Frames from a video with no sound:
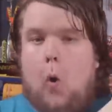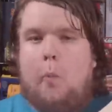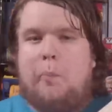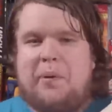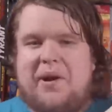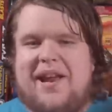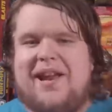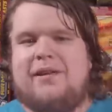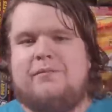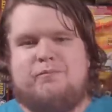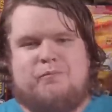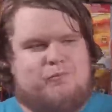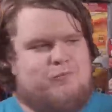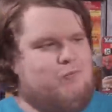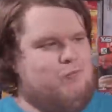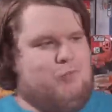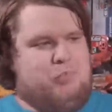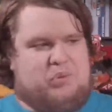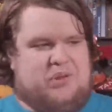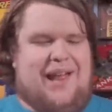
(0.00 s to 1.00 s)
opening
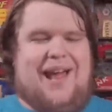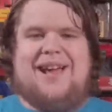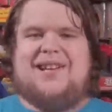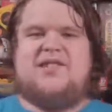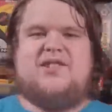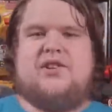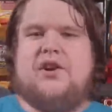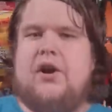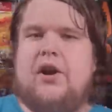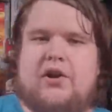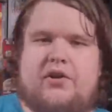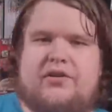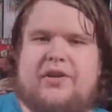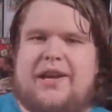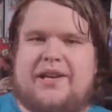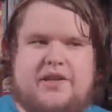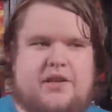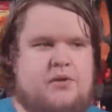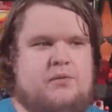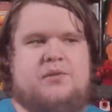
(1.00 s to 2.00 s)
blaster,
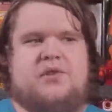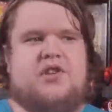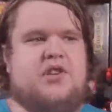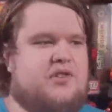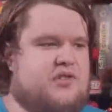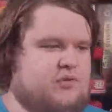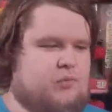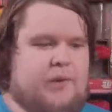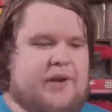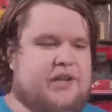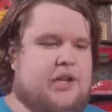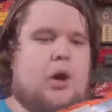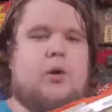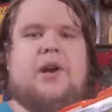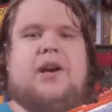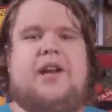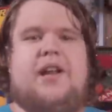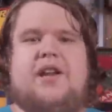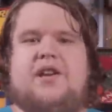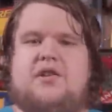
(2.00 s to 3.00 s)
like you just
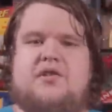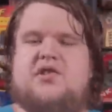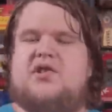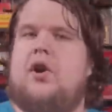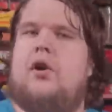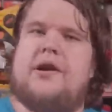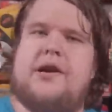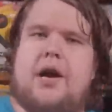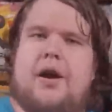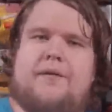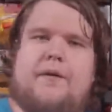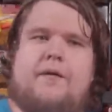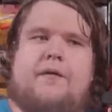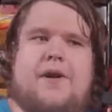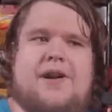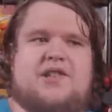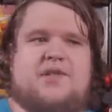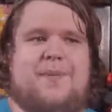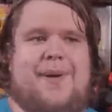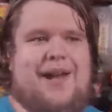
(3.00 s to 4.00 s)
reloaded it, you're starting off a
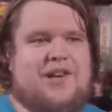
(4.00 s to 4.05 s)
fresh